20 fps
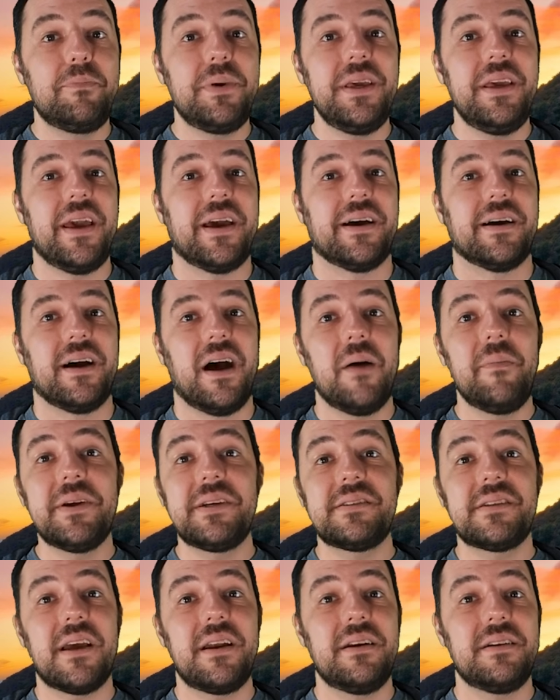But yeah, I'm
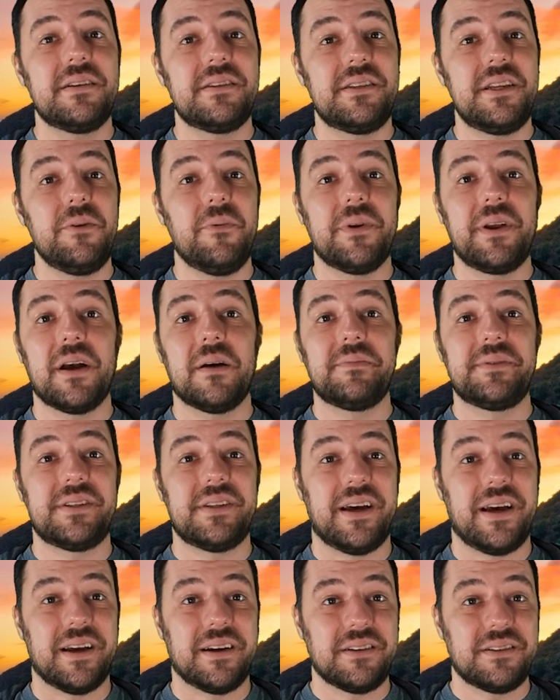excited to see what comes
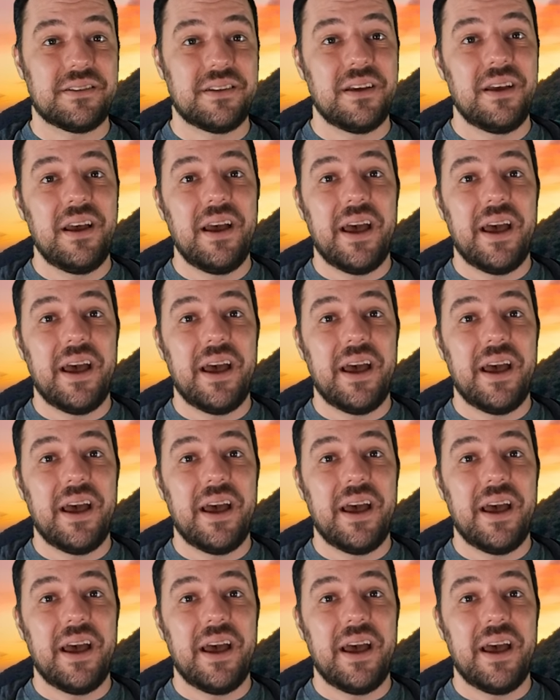next.